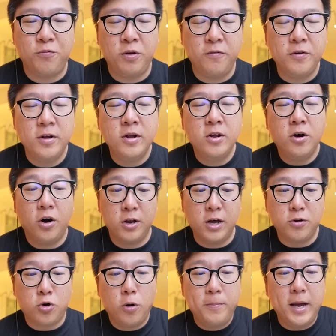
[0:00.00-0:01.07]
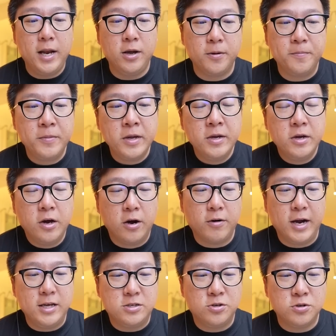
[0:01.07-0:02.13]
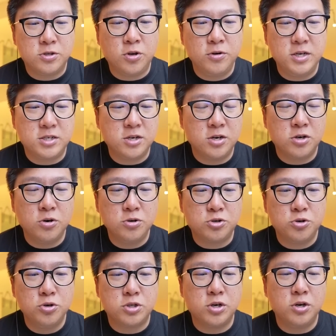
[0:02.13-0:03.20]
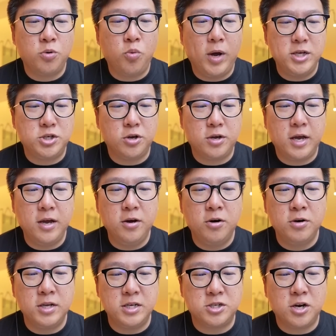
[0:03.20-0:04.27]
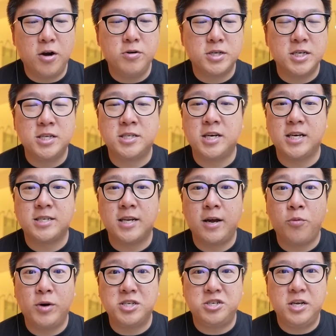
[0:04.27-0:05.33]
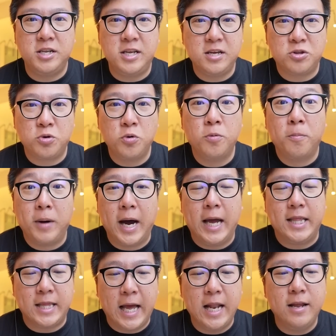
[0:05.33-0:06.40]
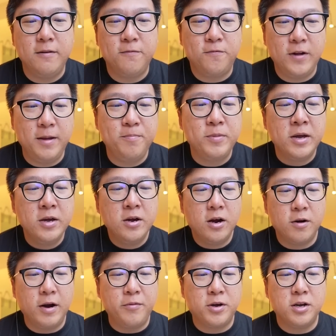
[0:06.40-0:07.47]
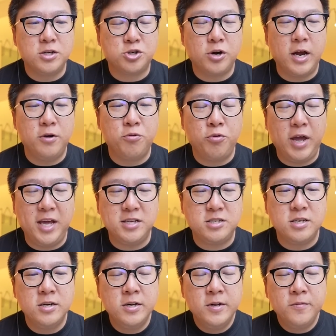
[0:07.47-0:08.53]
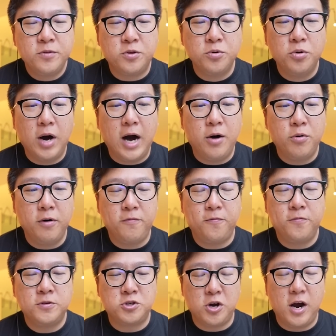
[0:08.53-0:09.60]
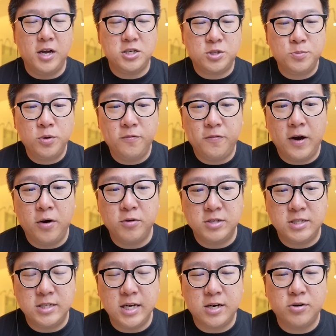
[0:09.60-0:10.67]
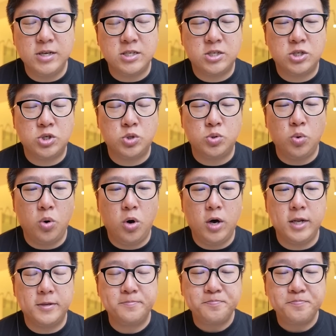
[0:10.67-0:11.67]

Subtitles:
with on our Cobalion. Alright, so Stone Edge is gonna go through. It's gonna one-shot KO the Charizard, just like what she did to my Talonflame. Alright, we're gonna try and race to our charge move, our Sacred Sword,